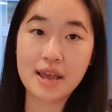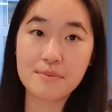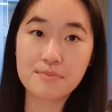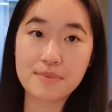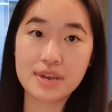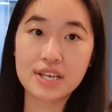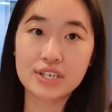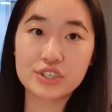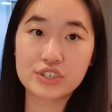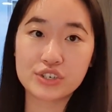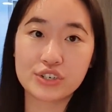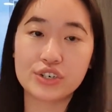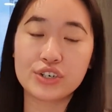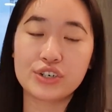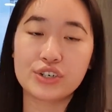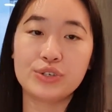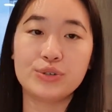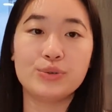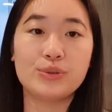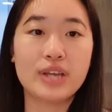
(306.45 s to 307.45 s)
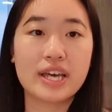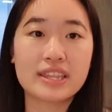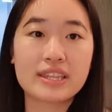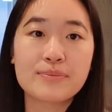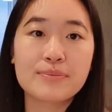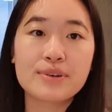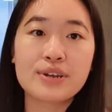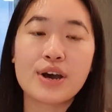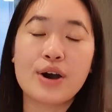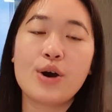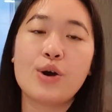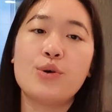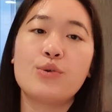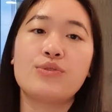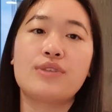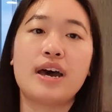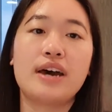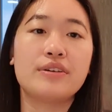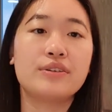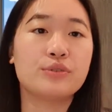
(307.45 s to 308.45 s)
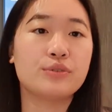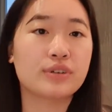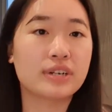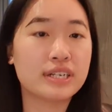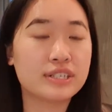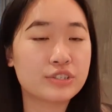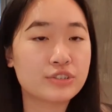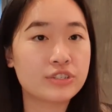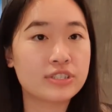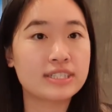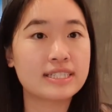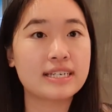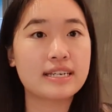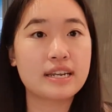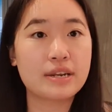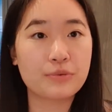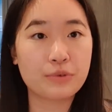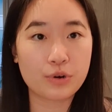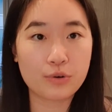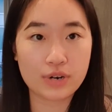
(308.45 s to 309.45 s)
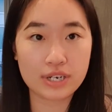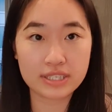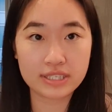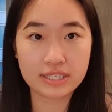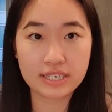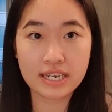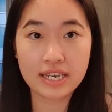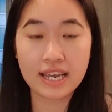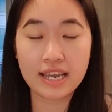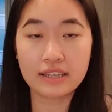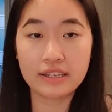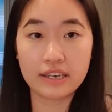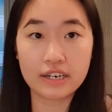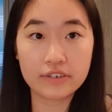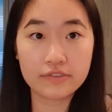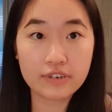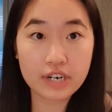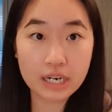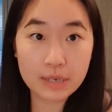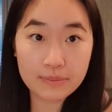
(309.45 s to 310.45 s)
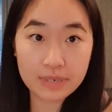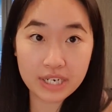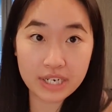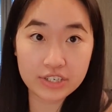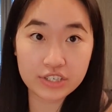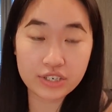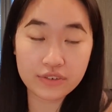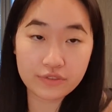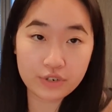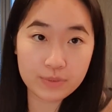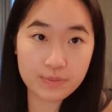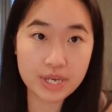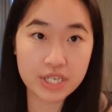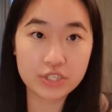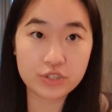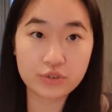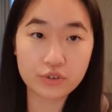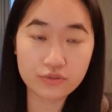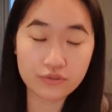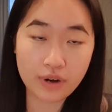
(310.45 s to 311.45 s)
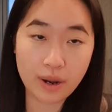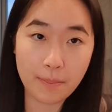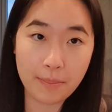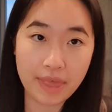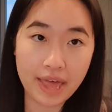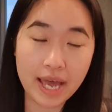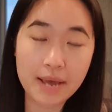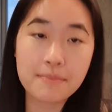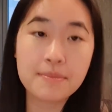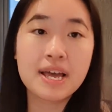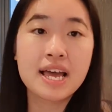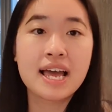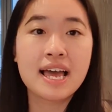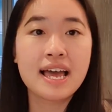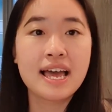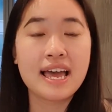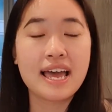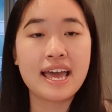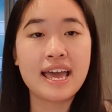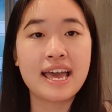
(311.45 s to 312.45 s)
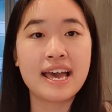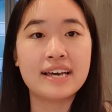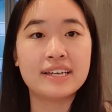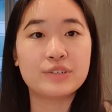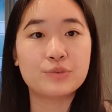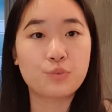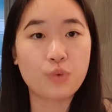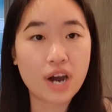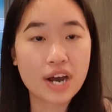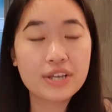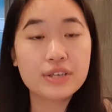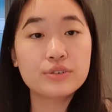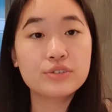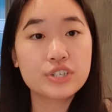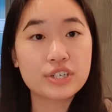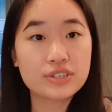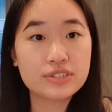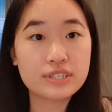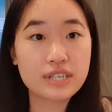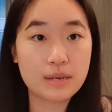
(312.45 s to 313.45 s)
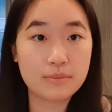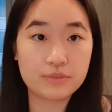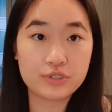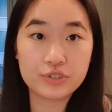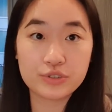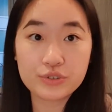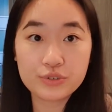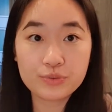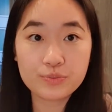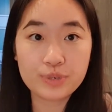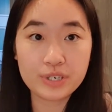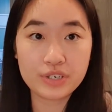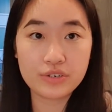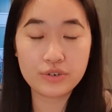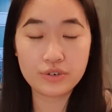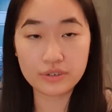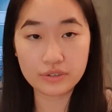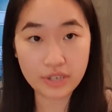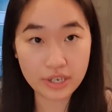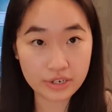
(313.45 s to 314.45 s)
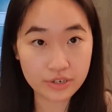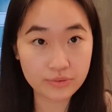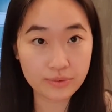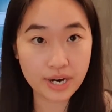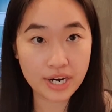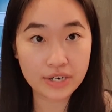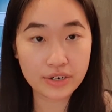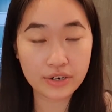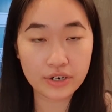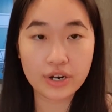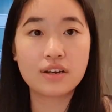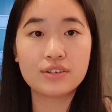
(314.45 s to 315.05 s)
Make sure you let them know that you are interested in requesting a letter of recommendation for med school from them and why you chose them to be your letter writer.